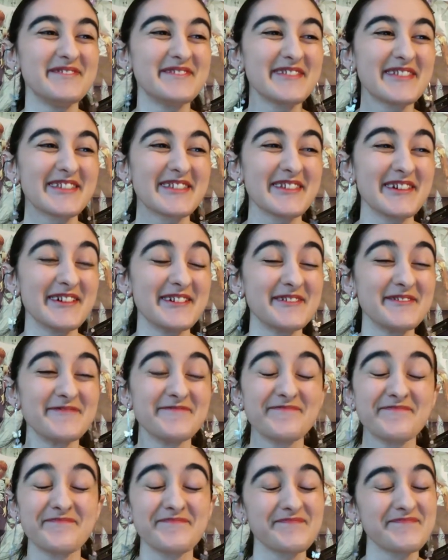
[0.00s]
So
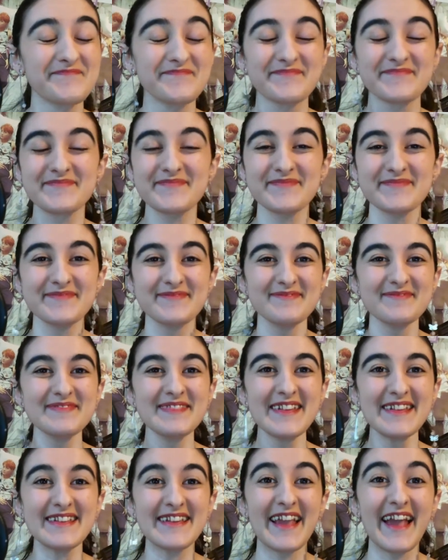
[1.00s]

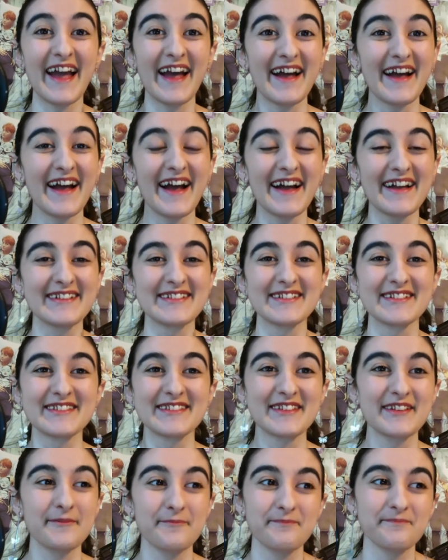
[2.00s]
yeah, I
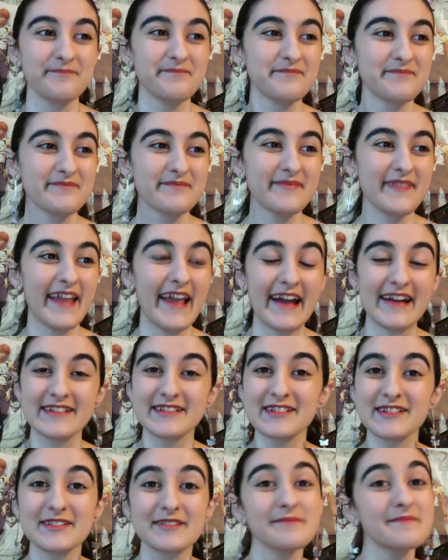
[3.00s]
just had
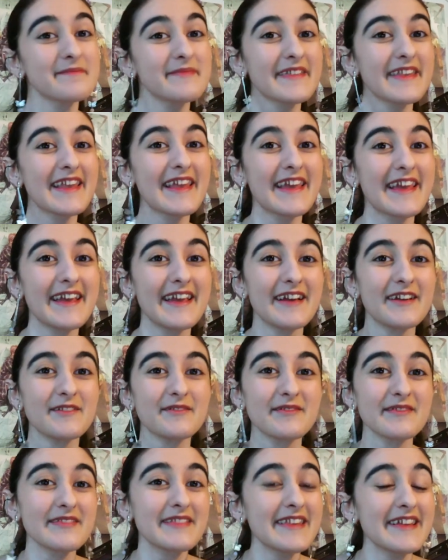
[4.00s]
to
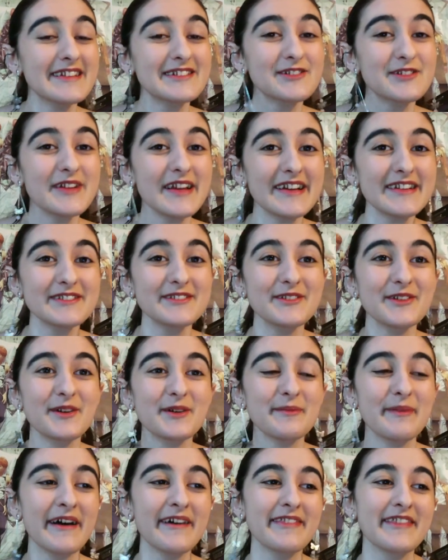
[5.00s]
let you guys know
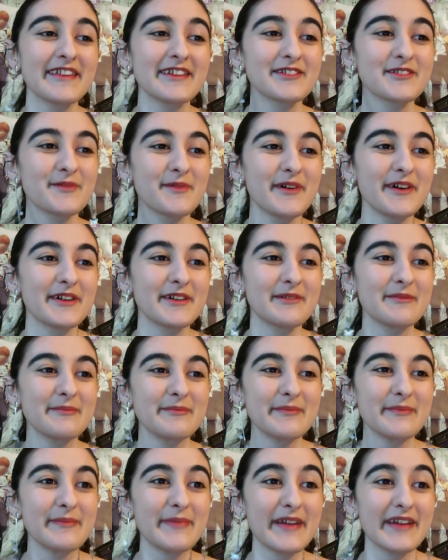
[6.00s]
about this one,
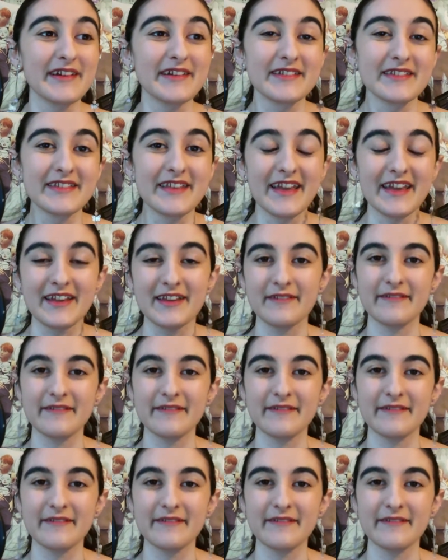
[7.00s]
because like